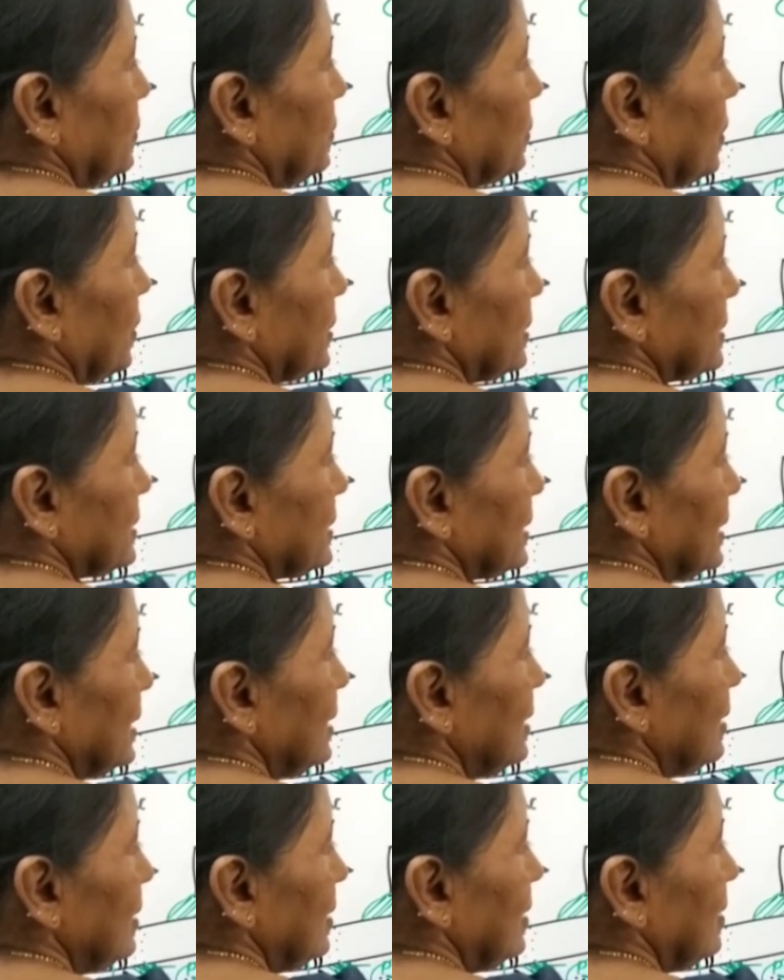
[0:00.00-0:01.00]

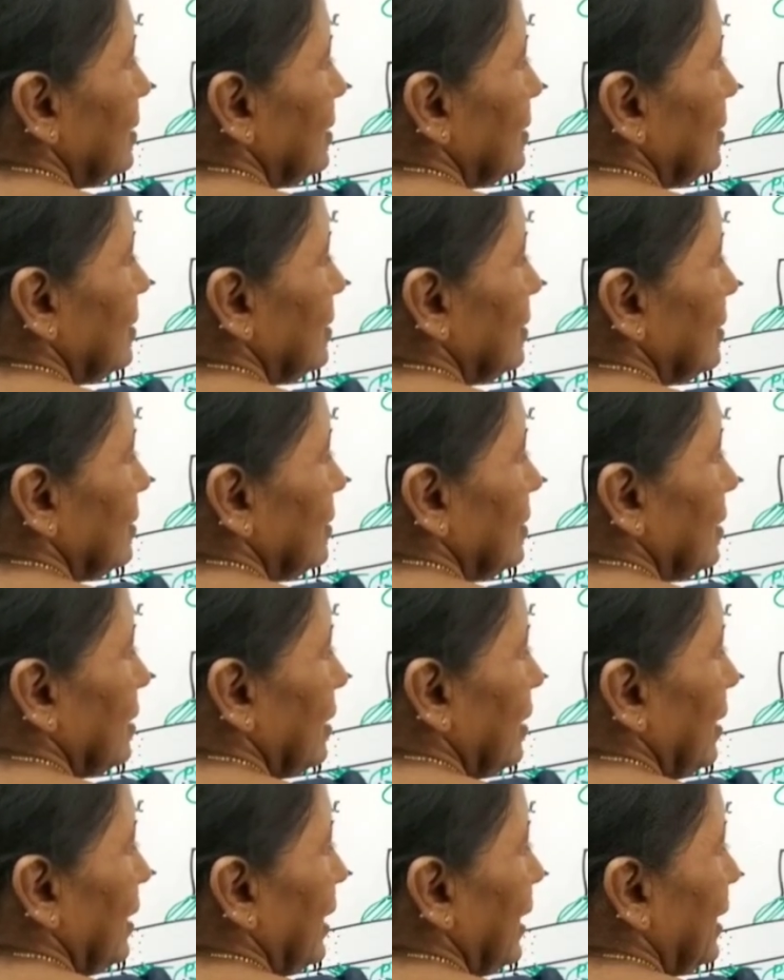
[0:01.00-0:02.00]
dorsal
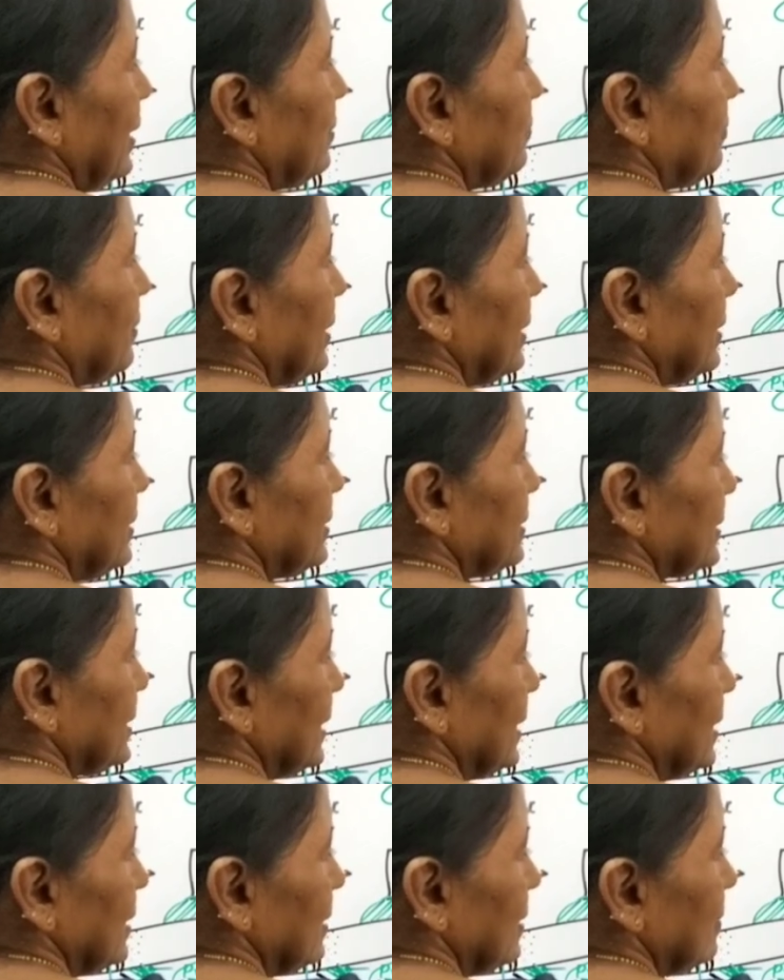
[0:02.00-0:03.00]
and
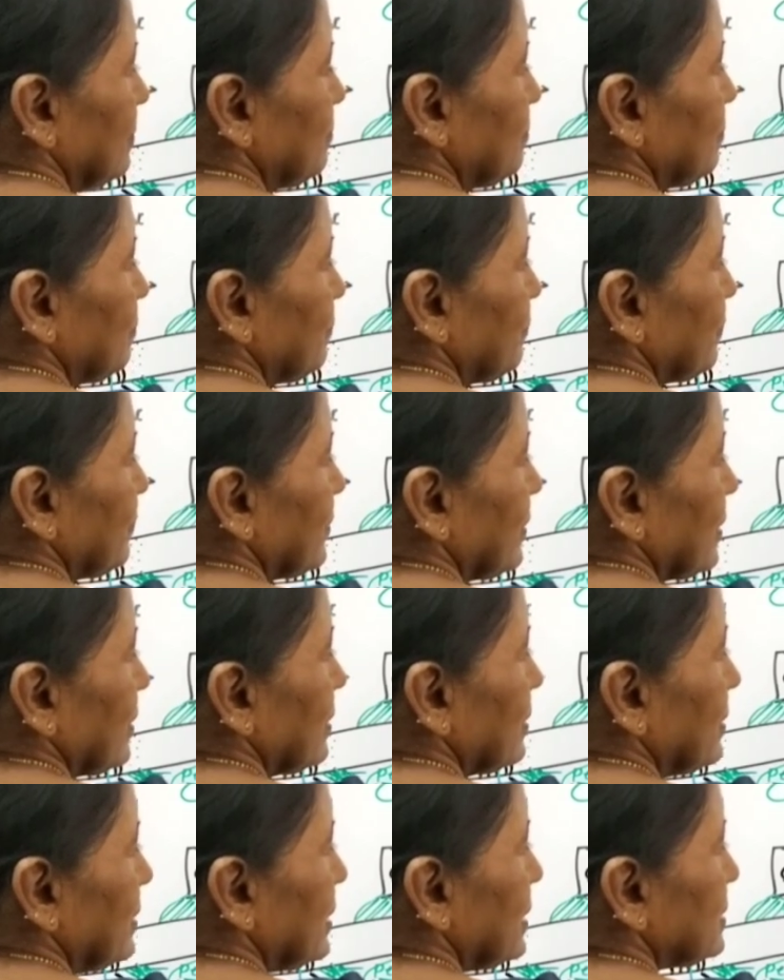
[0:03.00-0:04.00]
ventral.
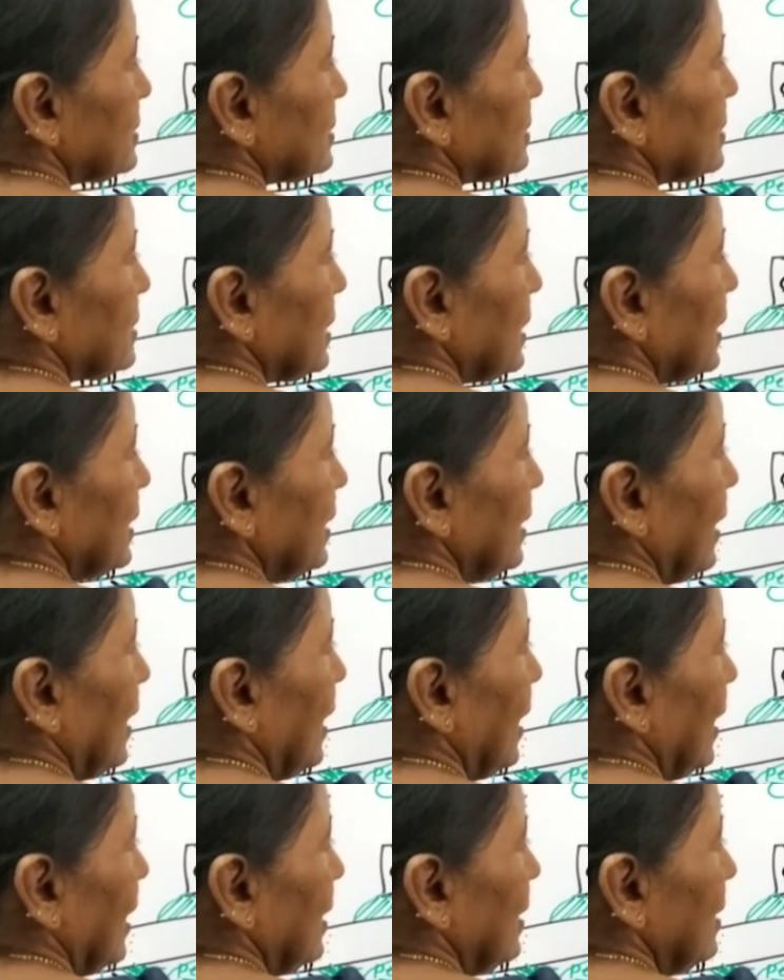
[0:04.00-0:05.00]
These three
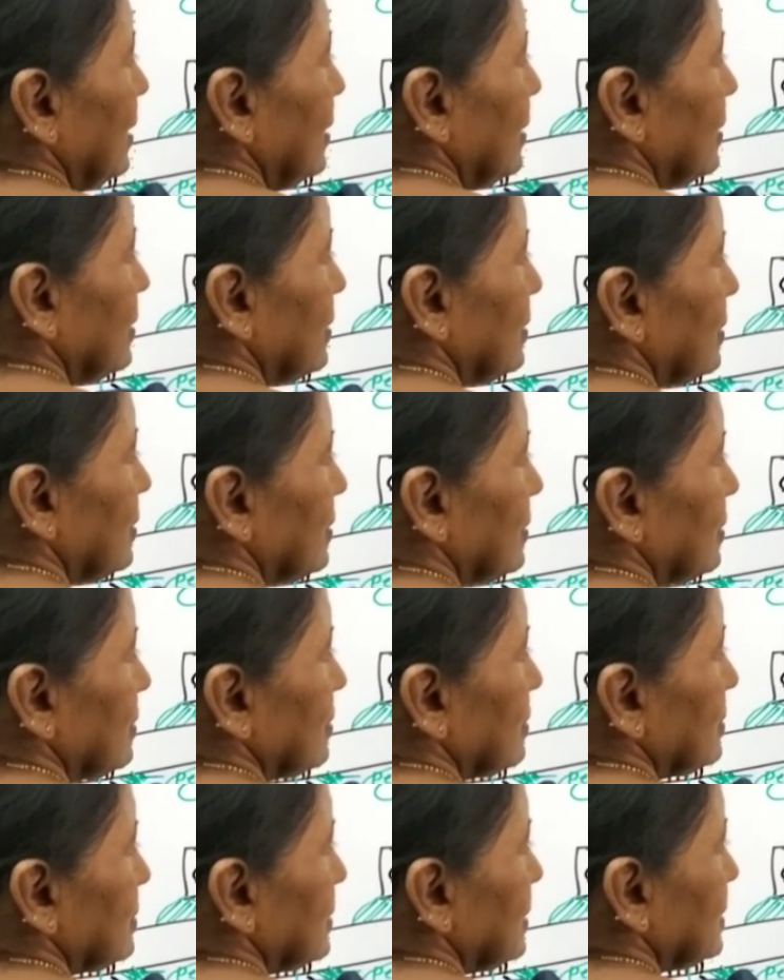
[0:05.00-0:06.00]
are,
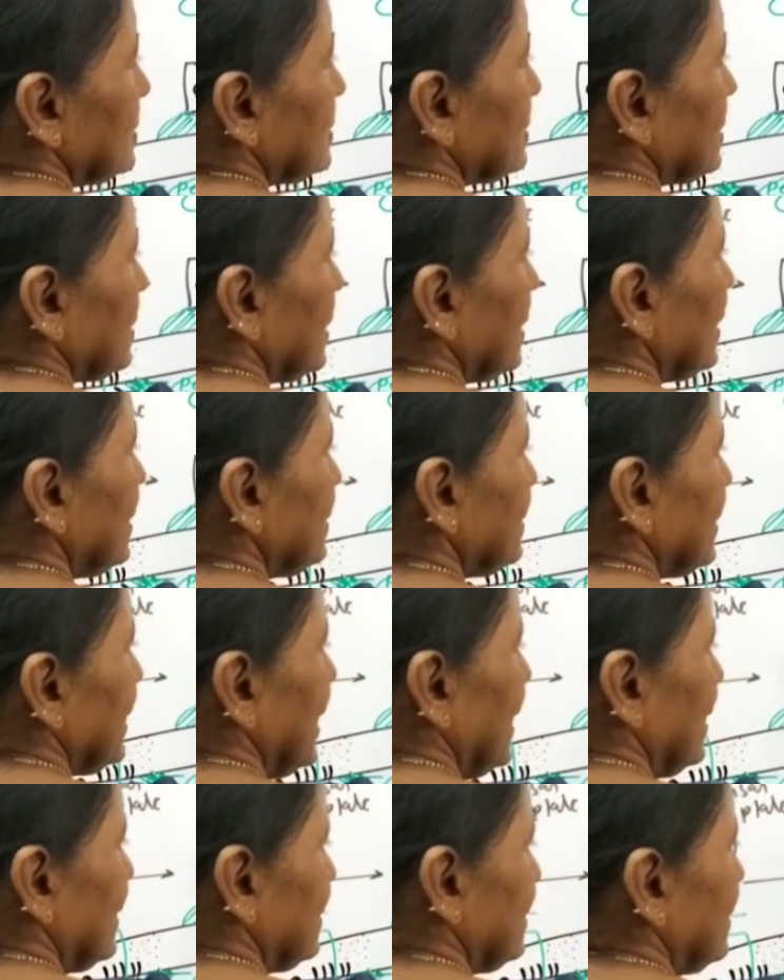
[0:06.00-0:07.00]
these three,
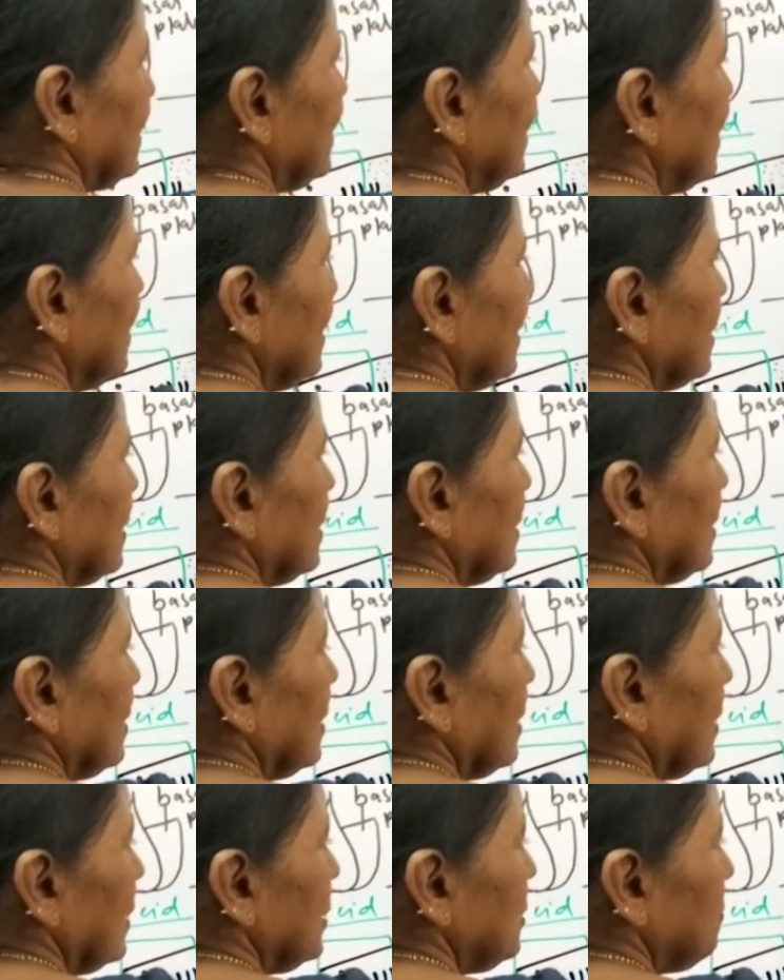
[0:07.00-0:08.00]
they are the
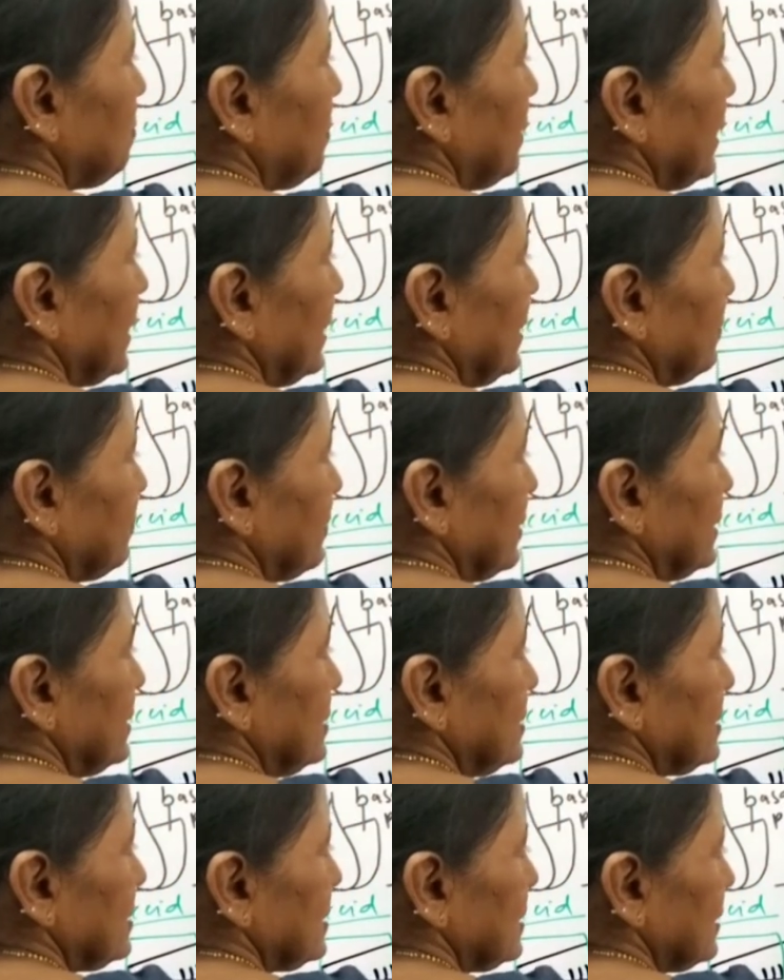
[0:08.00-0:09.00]
unpaired
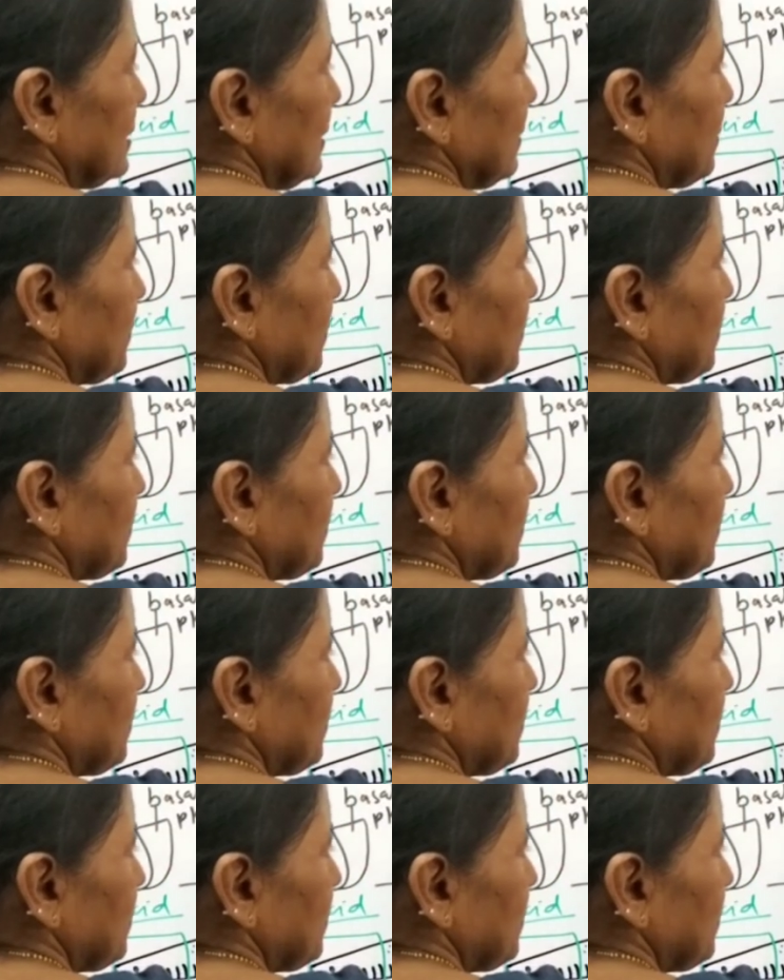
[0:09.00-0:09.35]
ones.